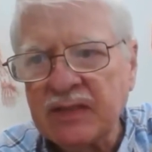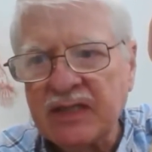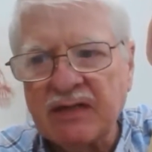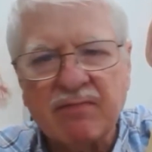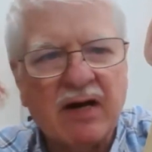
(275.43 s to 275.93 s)

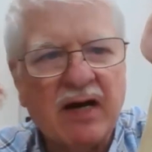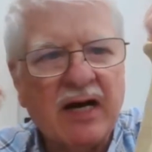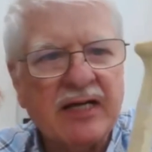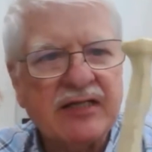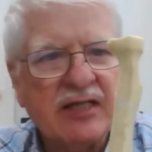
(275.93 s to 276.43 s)
And
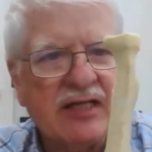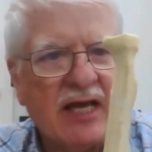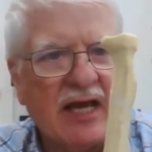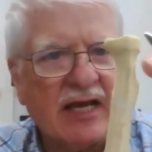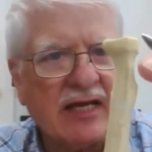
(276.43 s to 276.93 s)
behind the
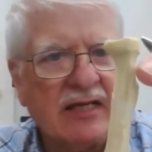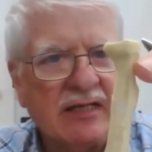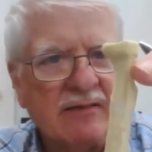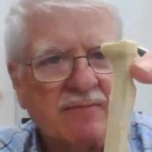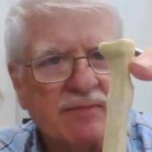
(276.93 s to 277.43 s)
neck,
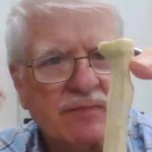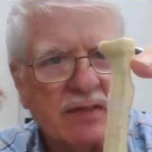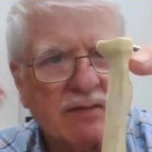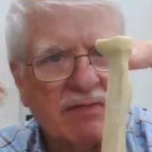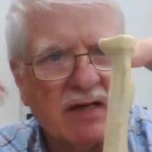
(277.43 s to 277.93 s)

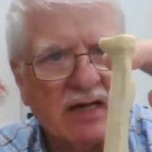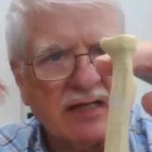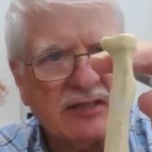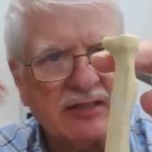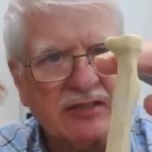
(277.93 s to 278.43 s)

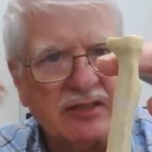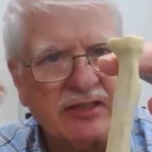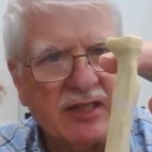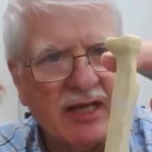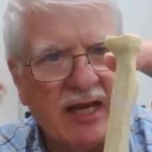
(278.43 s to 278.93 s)
behind
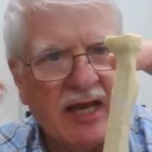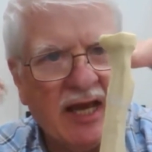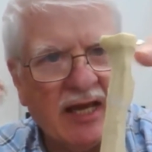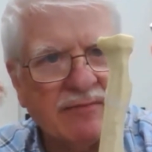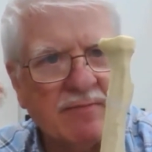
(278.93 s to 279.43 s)
the
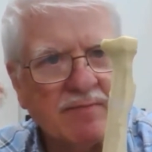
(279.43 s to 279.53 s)
head